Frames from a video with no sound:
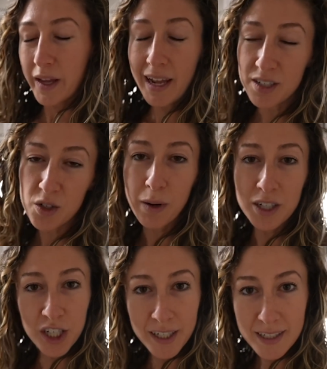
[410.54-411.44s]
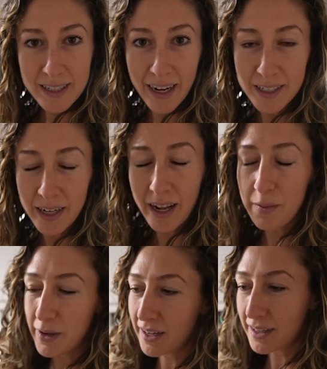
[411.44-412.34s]
we can't do much inside today
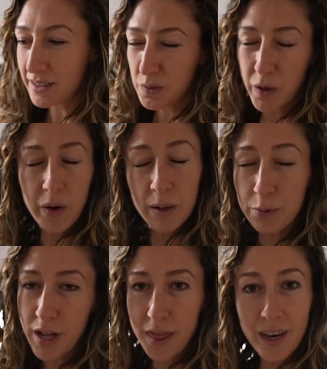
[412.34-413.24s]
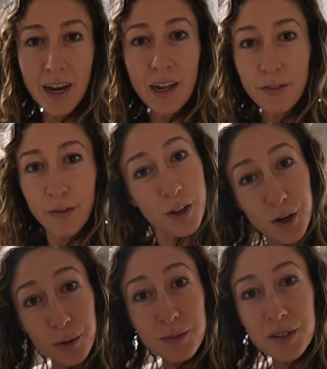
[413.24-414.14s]
because we don't wanna breathe in any of the
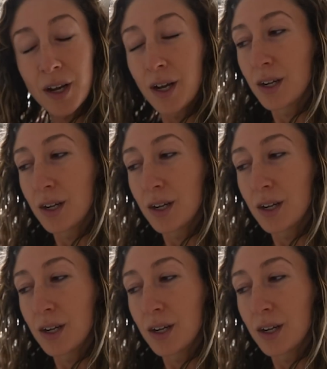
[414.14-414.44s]
fumes.